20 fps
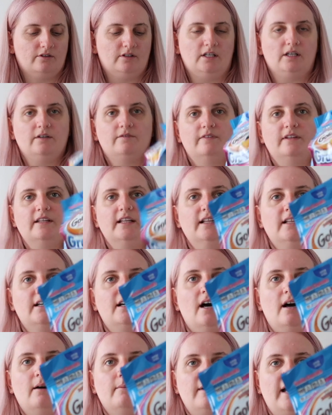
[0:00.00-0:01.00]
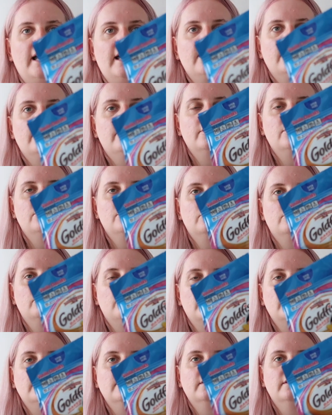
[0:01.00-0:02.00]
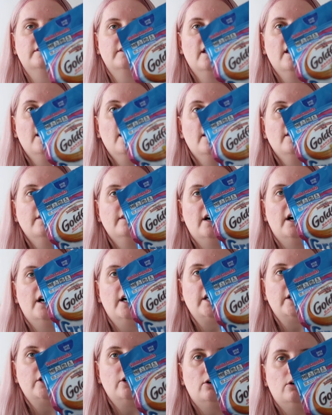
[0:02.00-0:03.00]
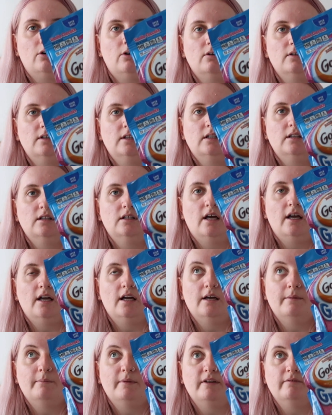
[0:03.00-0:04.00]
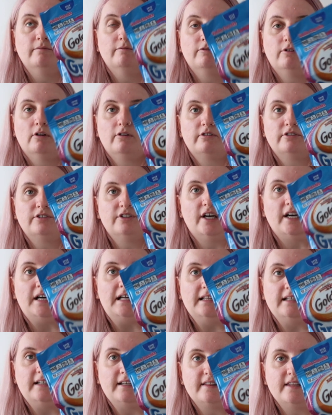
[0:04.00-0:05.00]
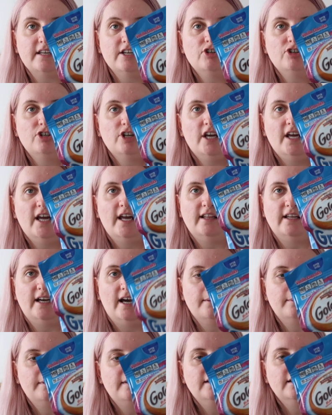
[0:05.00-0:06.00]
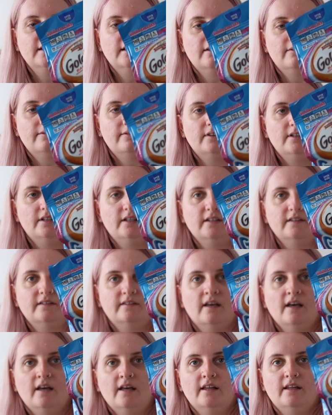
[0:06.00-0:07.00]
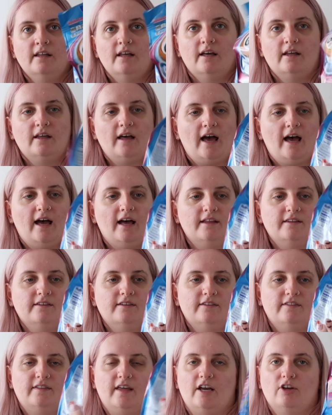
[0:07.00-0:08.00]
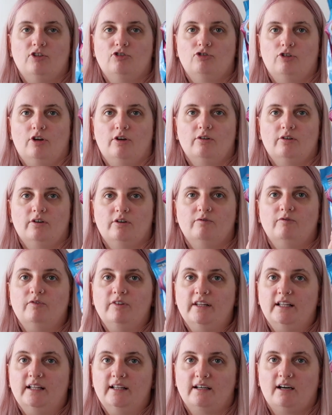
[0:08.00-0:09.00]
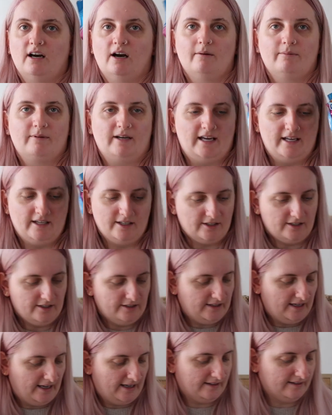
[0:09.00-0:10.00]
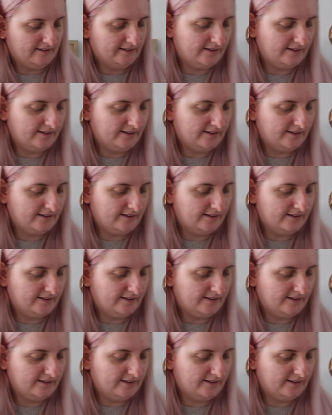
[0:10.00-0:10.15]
the vanilla cupcake, which is ones that I got in Florida earlier this year, and I absolutely love these, and they're so good. Vanilla cupcake, yes.